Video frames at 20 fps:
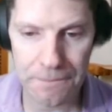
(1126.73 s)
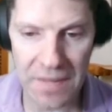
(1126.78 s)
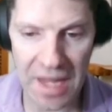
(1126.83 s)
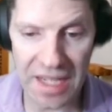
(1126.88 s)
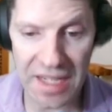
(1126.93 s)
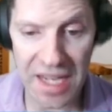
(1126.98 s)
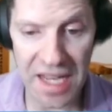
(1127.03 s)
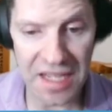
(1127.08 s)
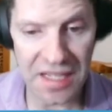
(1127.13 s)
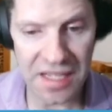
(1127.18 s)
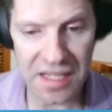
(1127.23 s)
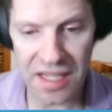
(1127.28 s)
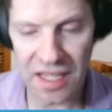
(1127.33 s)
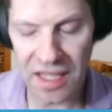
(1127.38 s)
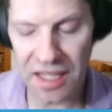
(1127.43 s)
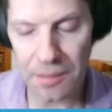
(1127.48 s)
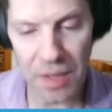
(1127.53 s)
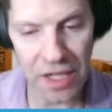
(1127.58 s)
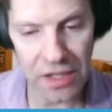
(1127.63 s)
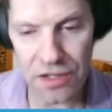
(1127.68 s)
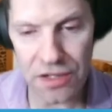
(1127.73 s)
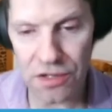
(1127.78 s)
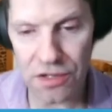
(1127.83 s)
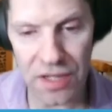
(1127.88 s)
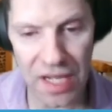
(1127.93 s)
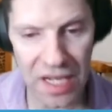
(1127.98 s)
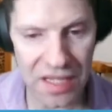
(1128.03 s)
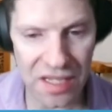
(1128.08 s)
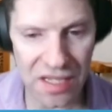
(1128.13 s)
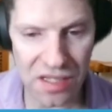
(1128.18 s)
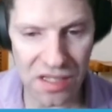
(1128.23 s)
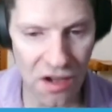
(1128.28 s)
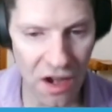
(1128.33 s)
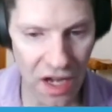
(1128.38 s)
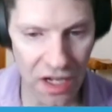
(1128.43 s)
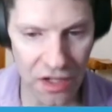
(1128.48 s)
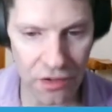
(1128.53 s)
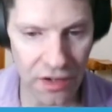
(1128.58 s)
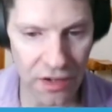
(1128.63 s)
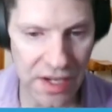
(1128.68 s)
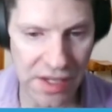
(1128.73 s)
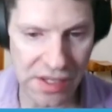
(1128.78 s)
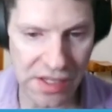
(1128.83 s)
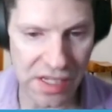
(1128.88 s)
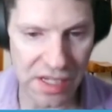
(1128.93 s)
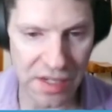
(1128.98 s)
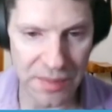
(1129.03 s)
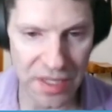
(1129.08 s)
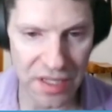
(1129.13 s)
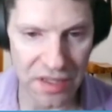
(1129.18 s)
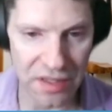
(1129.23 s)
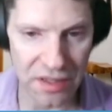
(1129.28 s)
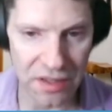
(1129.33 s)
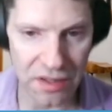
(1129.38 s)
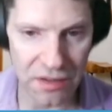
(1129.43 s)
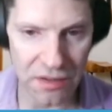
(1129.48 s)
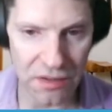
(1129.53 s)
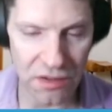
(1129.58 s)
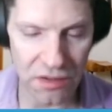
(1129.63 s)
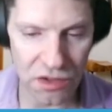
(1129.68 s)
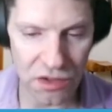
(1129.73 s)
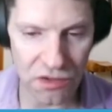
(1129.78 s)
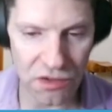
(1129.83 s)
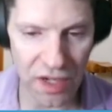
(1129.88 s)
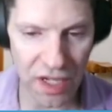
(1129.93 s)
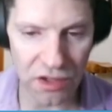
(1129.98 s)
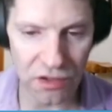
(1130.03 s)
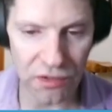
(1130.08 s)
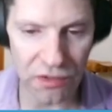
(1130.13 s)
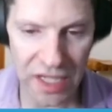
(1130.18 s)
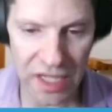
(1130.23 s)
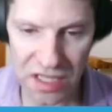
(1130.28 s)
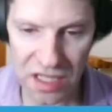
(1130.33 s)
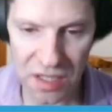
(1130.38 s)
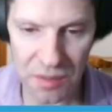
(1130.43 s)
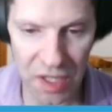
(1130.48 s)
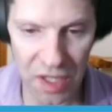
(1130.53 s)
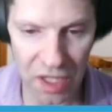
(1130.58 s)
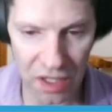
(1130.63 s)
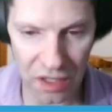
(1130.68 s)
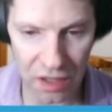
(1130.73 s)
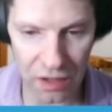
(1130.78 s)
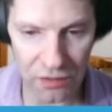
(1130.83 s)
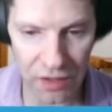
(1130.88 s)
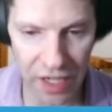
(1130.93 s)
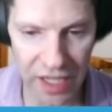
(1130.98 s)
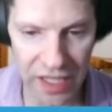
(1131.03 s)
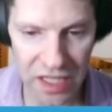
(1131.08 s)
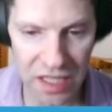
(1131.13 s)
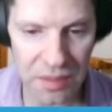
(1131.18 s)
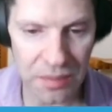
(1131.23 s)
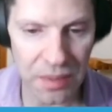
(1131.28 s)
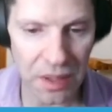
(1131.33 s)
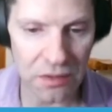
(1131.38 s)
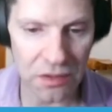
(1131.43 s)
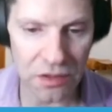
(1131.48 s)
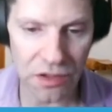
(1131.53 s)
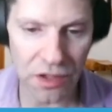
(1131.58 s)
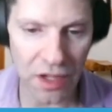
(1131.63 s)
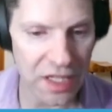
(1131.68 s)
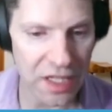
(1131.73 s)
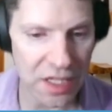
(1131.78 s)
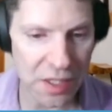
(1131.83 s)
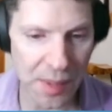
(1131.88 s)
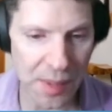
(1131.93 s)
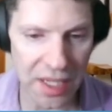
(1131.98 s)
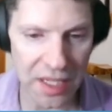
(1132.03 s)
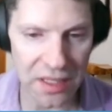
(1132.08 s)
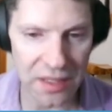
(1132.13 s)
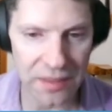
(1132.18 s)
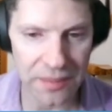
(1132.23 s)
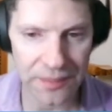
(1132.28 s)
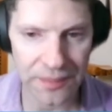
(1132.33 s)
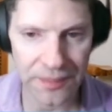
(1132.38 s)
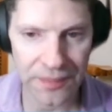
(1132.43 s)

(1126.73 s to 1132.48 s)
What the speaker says: An ace, minor suit ace is not crazy. I mean, strength rates to be on our right, but we'll try a spade.